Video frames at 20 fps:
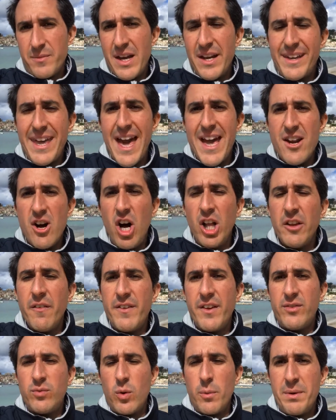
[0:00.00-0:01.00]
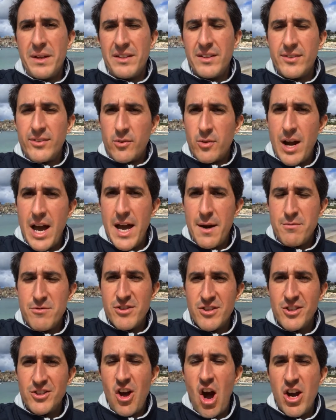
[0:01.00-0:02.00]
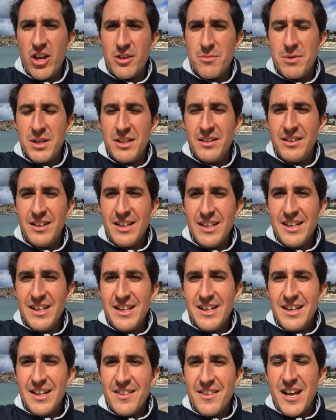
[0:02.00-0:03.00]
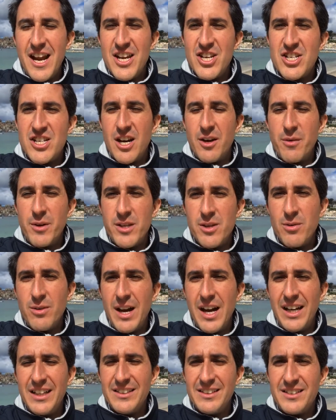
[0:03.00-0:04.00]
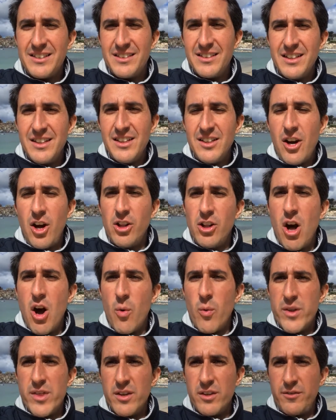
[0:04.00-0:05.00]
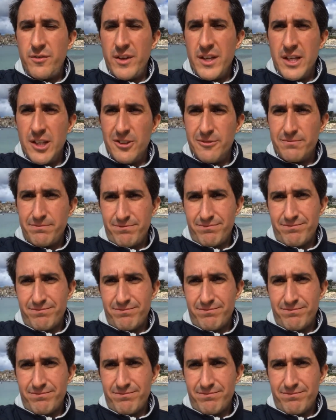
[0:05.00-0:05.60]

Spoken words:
Again, all of this will be described in the document that I share with you guys along with this video.